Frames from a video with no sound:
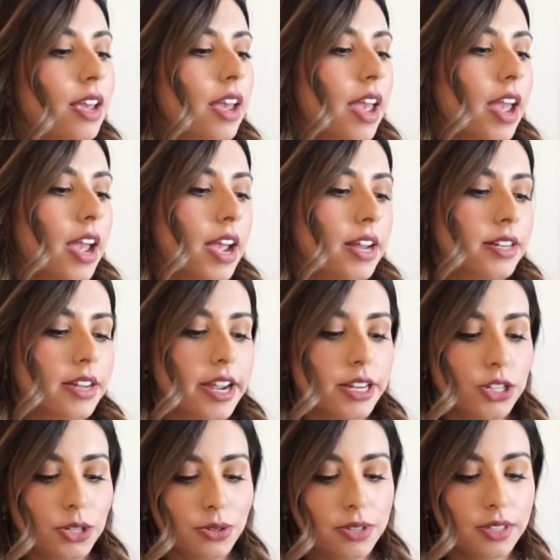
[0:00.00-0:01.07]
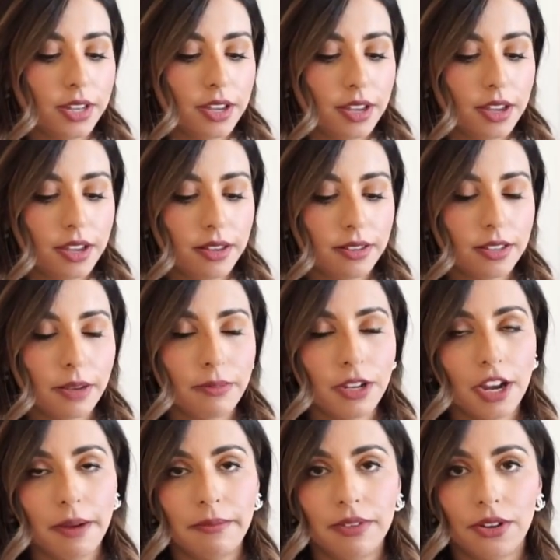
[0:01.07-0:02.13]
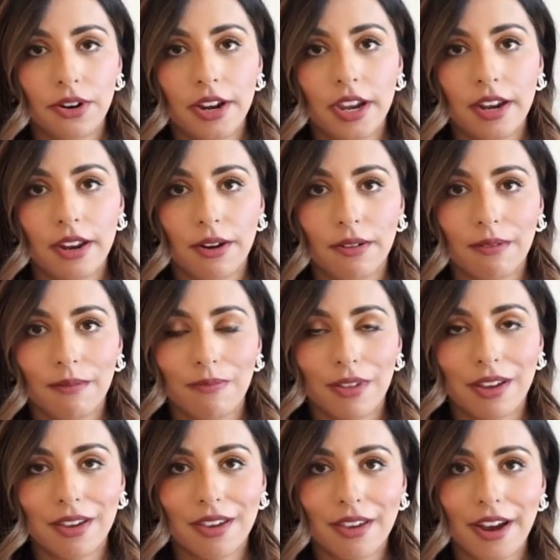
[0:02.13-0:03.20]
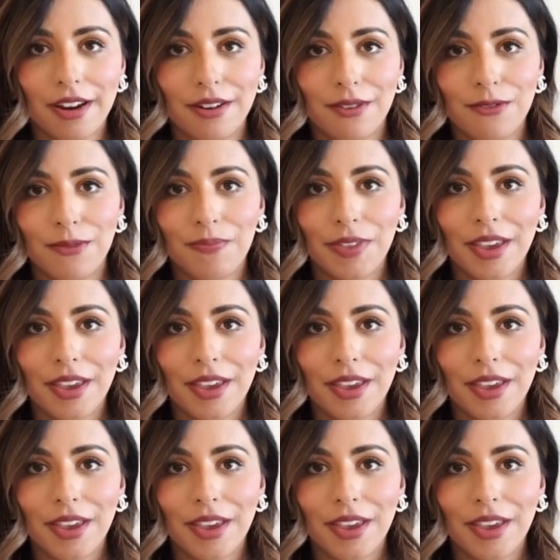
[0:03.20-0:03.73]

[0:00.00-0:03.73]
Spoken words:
and I do see sometimes they're hitting, like, kind of